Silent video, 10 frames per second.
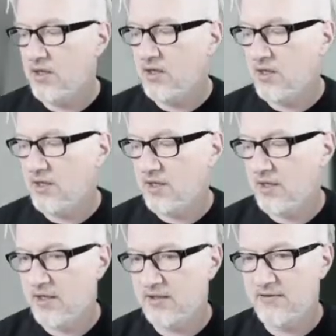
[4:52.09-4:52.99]
I
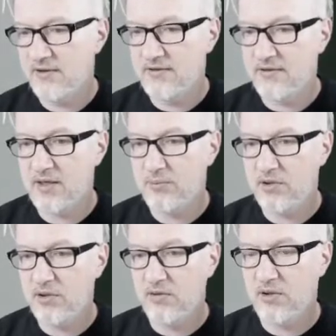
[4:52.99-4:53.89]
had the
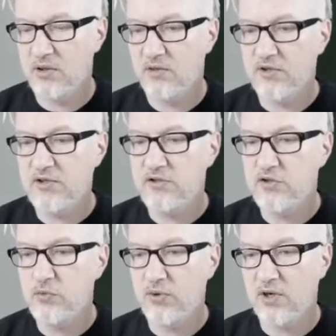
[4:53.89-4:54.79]
example of
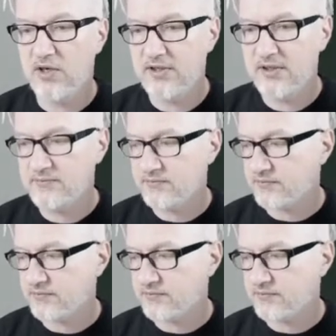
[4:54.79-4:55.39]
EC2 pricing,